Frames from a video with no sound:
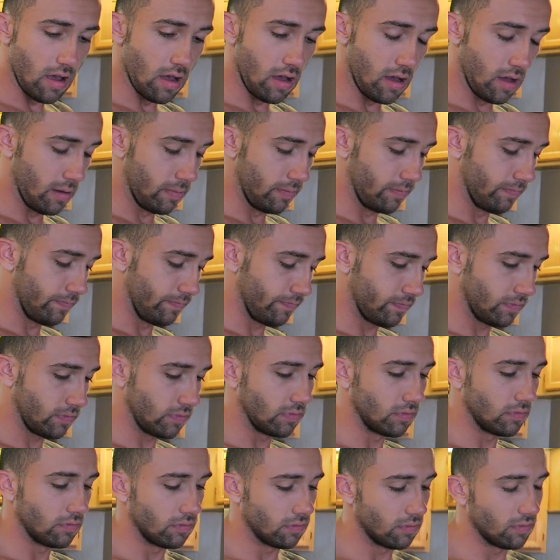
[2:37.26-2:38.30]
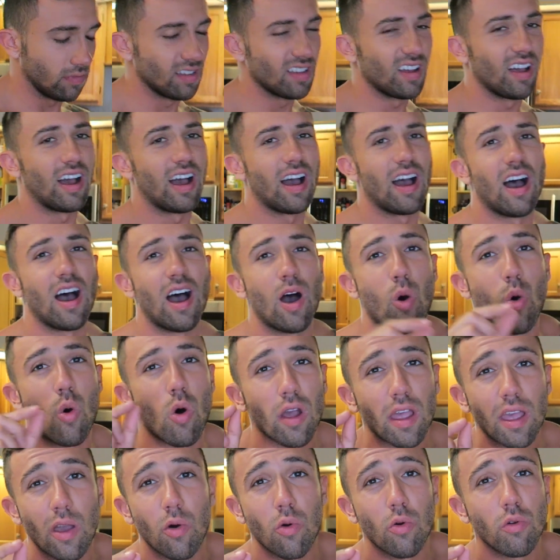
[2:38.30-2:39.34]
Um,
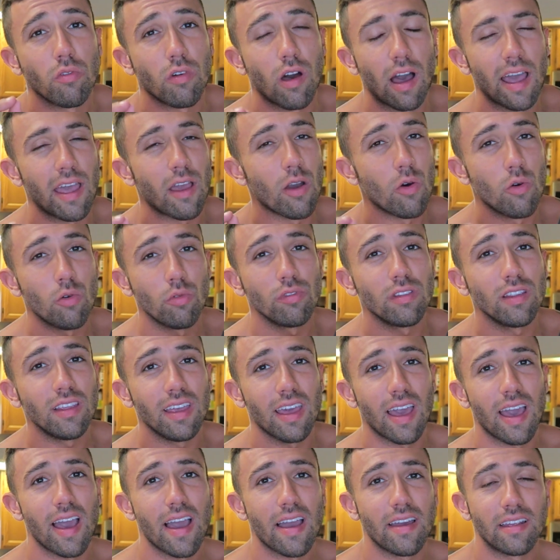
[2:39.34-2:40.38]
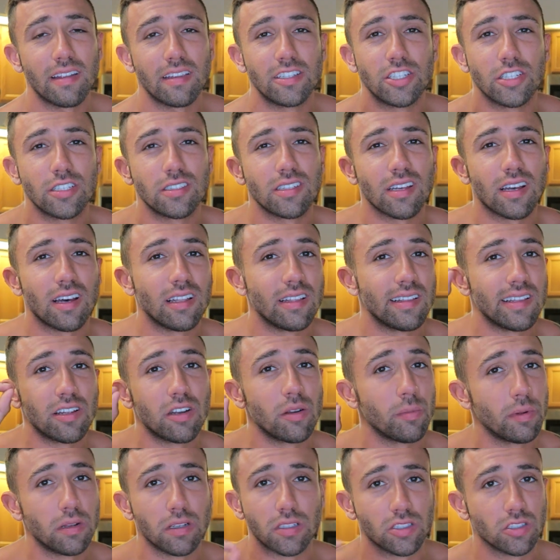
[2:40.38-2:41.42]
oh, I, on, I only add in just a
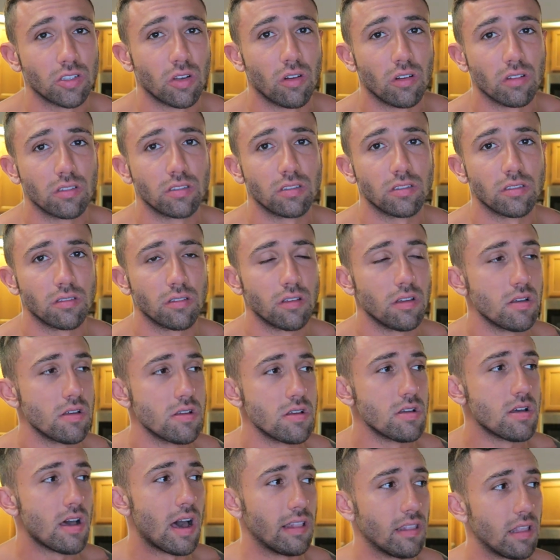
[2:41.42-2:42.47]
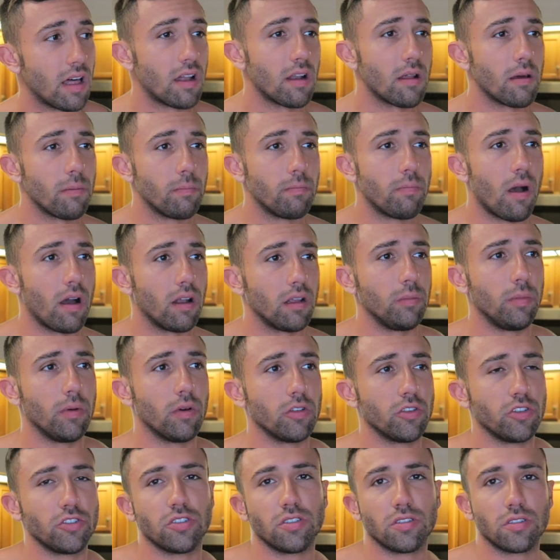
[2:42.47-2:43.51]
little bit of salt. A lot of
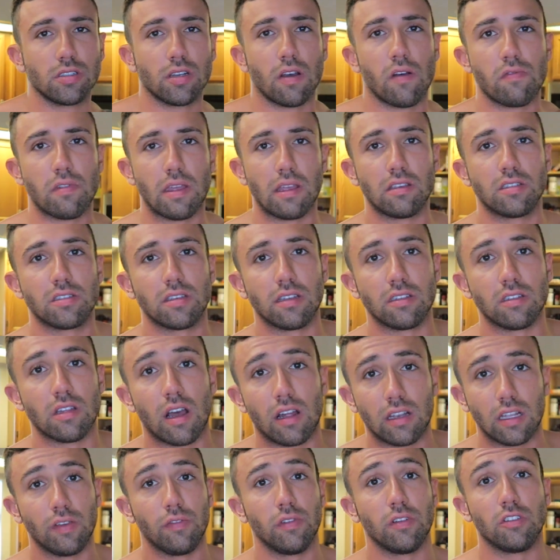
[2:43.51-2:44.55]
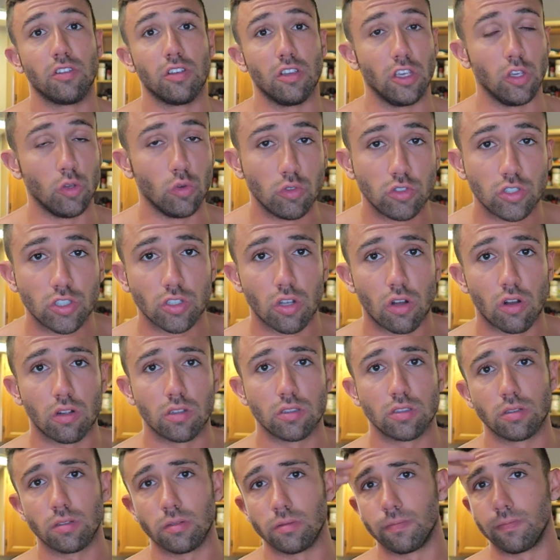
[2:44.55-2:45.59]
bodybuilders and stuff, they say not even to use
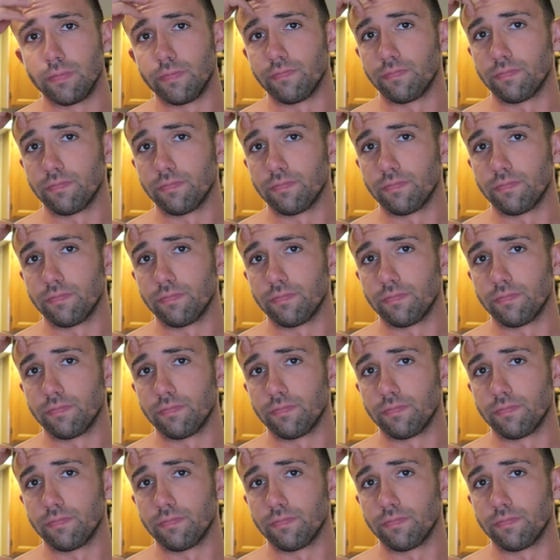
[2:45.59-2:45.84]
salt.